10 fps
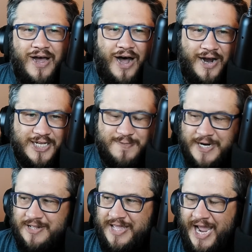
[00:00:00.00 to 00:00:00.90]

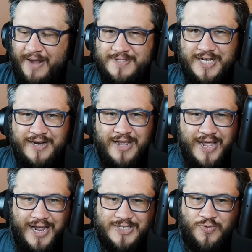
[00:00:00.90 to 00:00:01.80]
Unexpectedly Absent
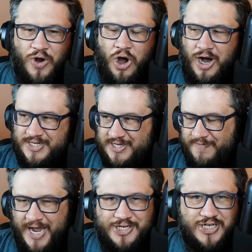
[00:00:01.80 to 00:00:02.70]
is awesome
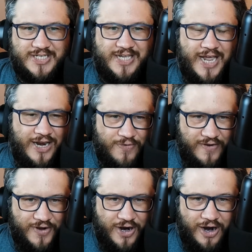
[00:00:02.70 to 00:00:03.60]
at just getting rid of
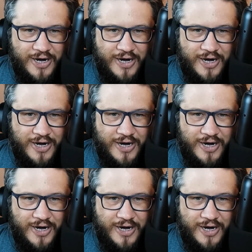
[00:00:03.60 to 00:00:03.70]
a card.